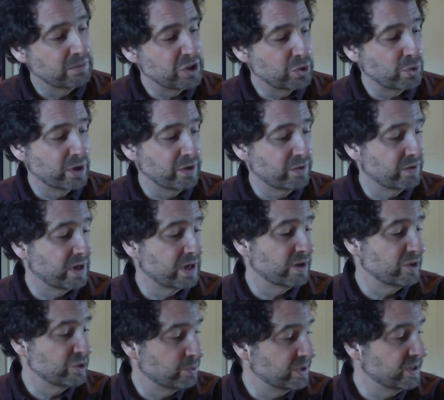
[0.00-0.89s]
in 24
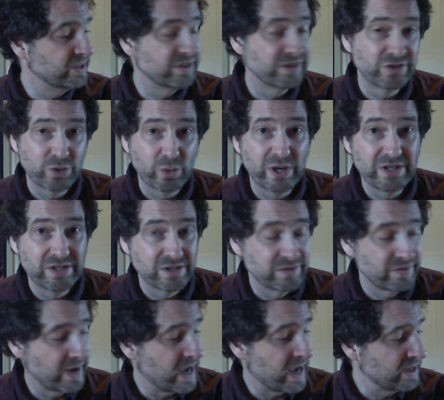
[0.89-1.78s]
hours, but this is twice
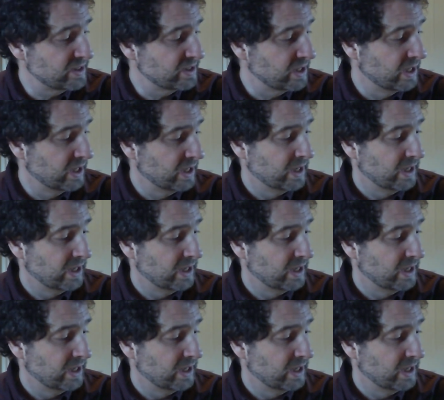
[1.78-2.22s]
as fast.